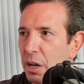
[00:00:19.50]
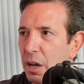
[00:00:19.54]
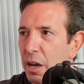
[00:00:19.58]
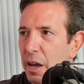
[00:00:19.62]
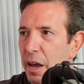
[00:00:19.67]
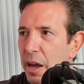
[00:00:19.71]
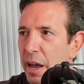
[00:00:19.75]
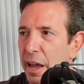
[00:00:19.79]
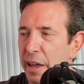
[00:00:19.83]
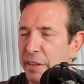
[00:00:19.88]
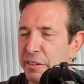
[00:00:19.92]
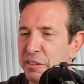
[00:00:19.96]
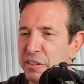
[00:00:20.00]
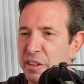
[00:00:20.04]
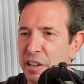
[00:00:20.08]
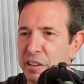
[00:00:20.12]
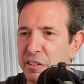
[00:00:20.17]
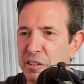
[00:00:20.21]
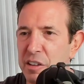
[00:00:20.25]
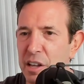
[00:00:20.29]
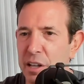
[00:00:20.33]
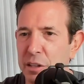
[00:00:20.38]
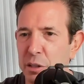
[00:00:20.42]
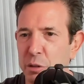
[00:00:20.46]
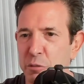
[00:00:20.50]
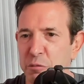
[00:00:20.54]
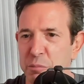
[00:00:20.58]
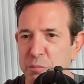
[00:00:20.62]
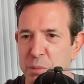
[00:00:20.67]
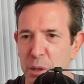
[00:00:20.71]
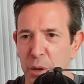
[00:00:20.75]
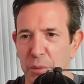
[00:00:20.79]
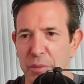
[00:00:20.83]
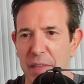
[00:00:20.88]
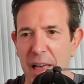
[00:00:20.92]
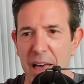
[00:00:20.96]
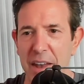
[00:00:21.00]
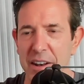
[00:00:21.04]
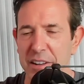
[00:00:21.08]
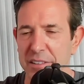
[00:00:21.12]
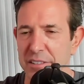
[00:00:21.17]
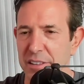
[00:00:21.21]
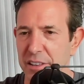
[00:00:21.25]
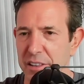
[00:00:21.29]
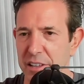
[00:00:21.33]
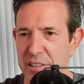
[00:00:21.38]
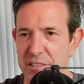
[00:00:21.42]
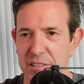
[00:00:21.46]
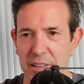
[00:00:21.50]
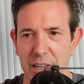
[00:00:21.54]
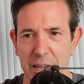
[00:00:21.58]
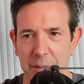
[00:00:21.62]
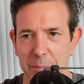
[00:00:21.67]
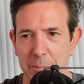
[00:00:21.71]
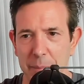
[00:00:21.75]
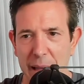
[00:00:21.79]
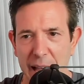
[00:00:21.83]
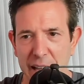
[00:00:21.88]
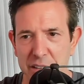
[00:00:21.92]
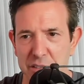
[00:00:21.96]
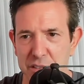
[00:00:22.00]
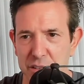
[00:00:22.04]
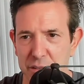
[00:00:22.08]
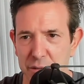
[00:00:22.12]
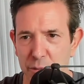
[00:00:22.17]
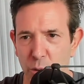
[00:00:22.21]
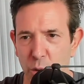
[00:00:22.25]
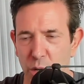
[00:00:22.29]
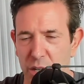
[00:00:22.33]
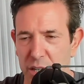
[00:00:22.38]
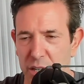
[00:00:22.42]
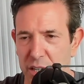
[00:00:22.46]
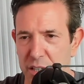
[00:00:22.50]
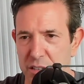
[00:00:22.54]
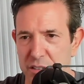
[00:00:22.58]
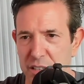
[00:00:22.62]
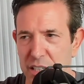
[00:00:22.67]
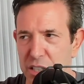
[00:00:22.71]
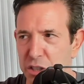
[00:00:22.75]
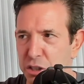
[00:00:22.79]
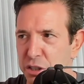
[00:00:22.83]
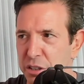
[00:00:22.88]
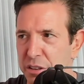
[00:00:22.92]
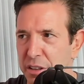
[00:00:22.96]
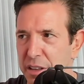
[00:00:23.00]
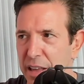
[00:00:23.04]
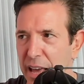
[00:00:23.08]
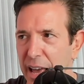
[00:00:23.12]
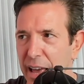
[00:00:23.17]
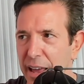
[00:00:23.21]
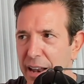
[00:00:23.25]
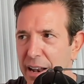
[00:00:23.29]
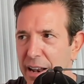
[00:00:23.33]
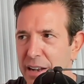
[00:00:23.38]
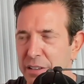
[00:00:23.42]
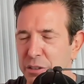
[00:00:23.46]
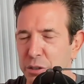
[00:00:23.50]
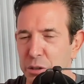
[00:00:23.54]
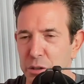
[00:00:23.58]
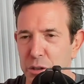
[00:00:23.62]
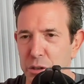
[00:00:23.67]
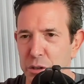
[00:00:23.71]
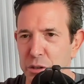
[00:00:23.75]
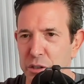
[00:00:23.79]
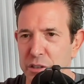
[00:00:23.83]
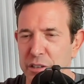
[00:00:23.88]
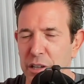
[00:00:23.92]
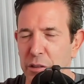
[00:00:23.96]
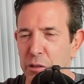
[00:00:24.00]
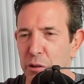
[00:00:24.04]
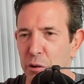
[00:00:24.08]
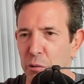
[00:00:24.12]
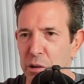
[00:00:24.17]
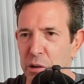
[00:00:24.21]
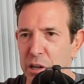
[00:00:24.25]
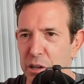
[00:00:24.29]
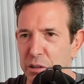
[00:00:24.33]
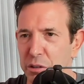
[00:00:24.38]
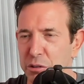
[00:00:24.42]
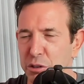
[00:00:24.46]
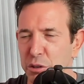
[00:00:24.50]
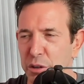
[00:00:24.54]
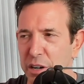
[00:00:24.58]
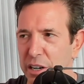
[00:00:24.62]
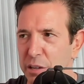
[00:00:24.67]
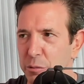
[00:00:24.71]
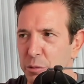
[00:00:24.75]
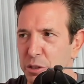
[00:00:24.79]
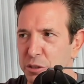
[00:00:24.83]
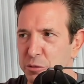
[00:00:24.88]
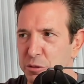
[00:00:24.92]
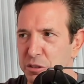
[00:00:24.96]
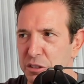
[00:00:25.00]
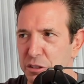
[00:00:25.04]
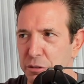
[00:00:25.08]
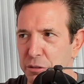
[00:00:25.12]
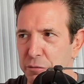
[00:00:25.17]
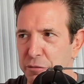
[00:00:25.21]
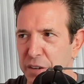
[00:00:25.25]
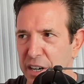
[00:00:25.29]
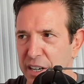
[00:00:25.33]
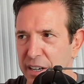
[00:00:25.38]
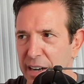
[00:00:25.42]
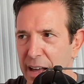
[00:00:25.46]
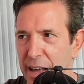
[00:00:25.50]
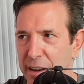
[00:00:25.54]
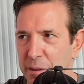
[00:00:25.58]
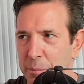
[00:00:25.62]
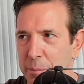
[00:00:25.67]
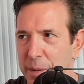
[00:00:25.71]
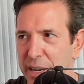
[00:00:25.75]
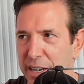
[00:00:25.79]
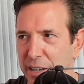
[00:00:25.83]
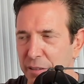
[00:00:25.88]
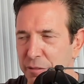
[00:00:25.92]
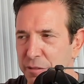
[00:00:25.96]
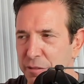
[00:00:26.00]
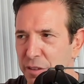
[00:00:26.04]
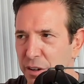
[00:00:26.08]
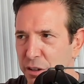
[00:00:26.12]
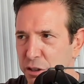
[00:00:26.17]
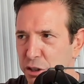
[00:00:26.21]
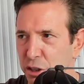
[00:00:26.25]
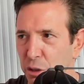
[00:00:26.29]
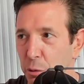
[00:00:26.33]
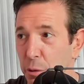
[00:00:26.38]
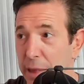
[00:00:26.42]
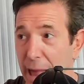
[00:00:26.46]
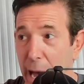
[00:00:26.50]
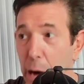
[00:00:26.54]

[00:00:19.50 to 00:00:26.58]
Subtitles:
And since then, you've built that into this like massive organization and you did the real trick, which was you figured out how to make it functional without